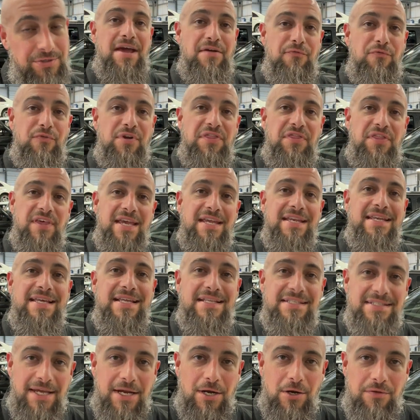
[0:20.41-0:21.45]
Everything
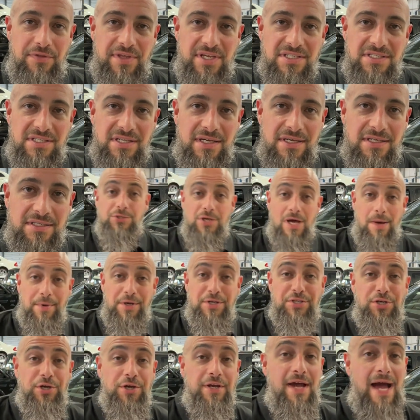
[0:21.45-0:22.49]
needs air these days. So I'm gonna
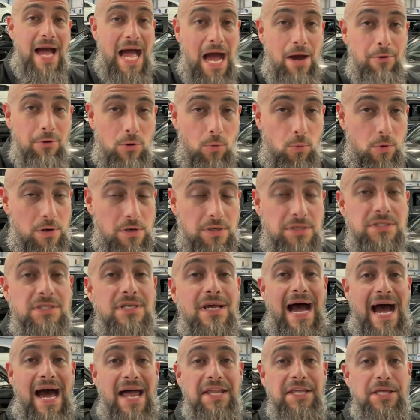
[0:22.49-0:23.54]
show you how it works,
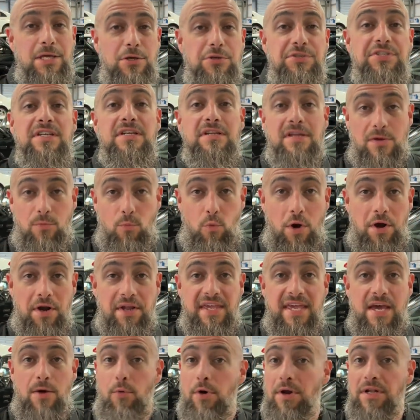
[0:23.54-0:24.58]
how to use it, and where to
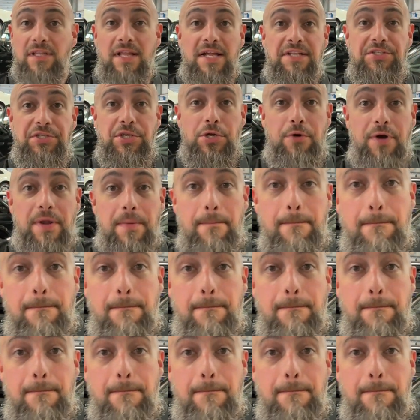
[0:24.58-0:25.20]
get one. Let's do it.